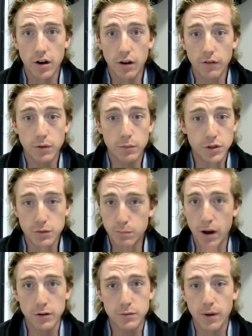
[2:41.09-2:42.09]
enough to just
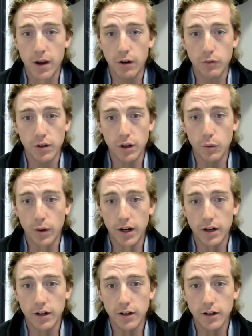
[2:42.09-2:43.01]
bounce back really quick